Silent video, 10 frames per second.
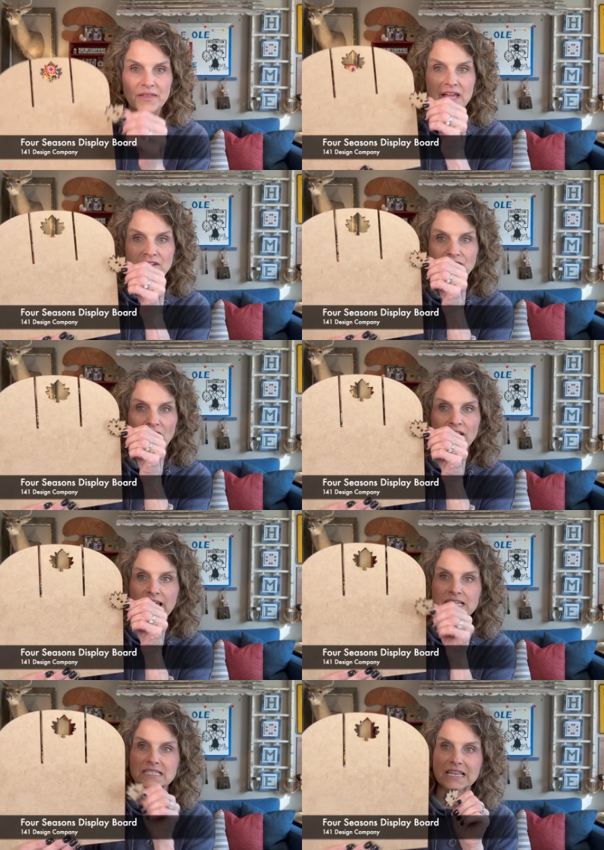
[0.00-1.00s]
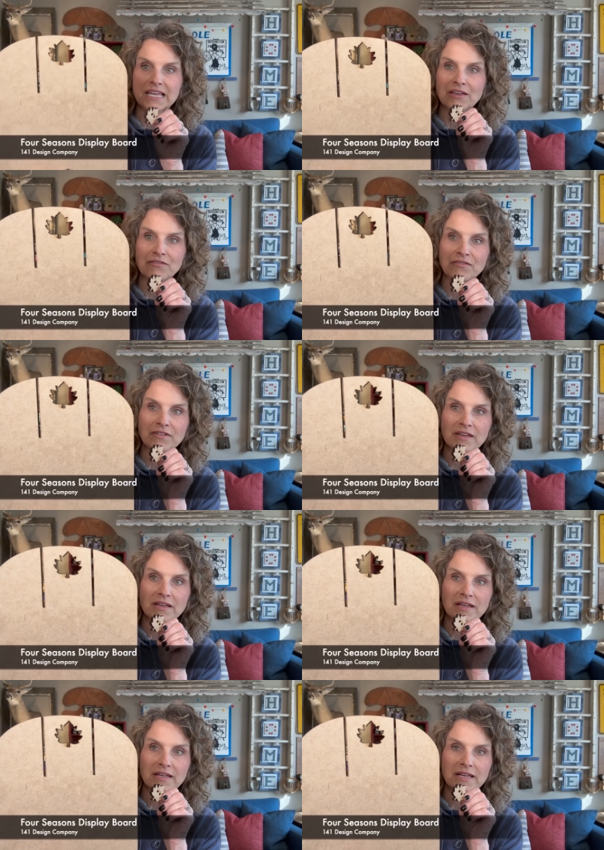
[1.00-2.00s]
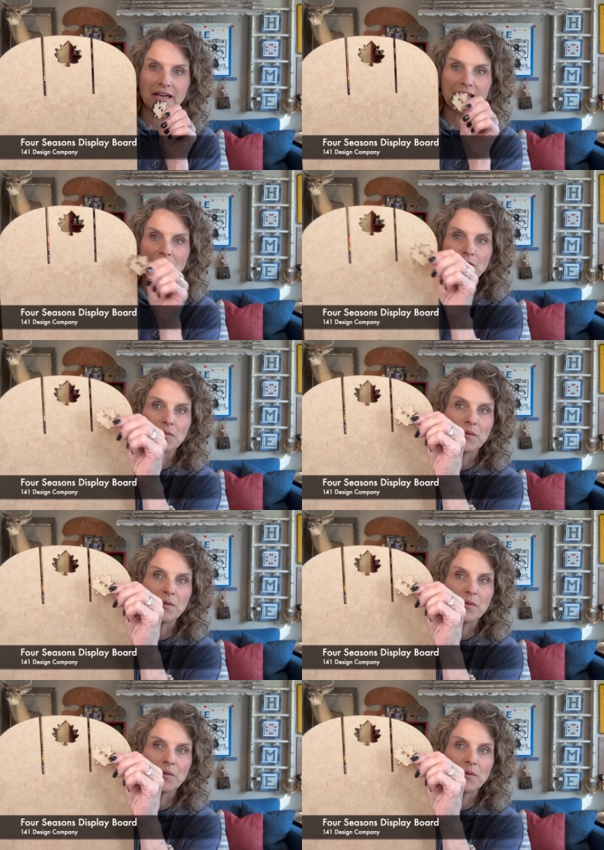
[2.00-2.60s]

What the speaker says: and Fall has a leaf cut out